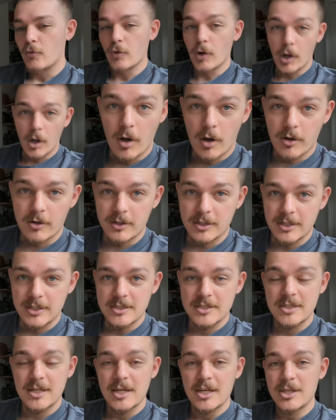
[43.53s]

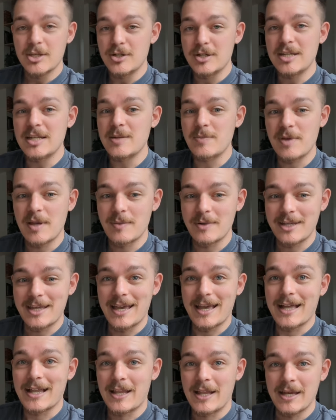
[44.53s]
Regardless, you need to be able to
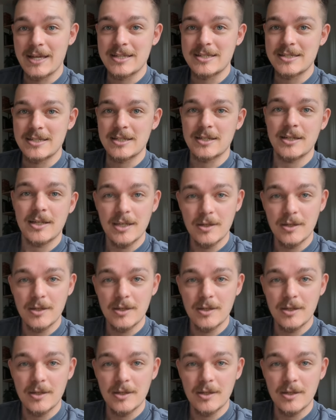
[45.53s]
get clients in